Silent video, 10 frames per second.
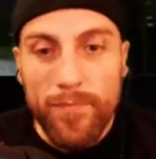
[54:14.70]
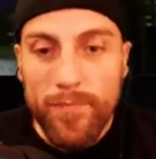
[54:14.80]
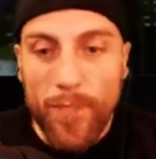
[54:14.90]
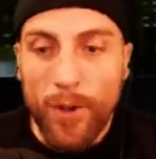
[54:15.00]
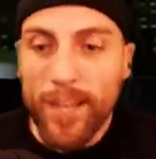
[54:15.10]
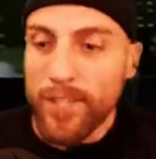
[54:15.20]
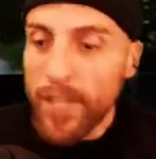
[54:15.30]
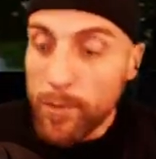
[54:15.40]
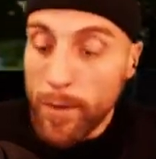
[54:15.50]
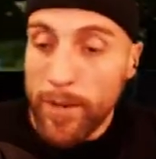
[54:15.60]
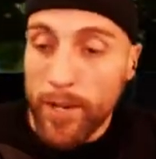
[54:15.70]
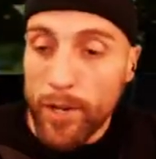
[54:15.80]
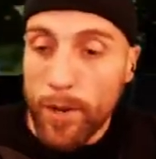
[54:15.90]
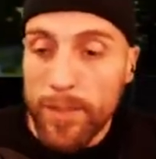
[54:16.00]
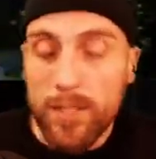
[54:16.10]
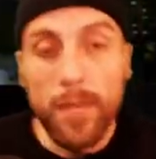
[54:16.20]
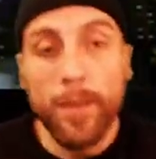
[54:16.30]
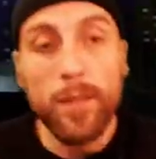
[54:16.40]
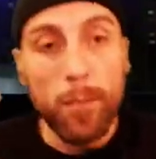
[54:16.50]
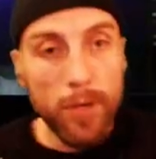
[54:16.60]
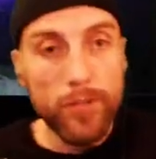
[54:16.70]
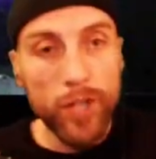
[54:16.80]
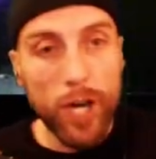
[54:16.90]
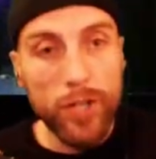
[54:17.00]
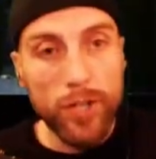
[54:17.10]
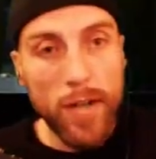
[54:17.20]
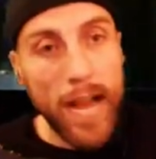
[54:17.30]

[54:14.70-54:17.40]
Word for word: Okay, so here's what I'm going to do. I'm going to talk about the Book of Joshua.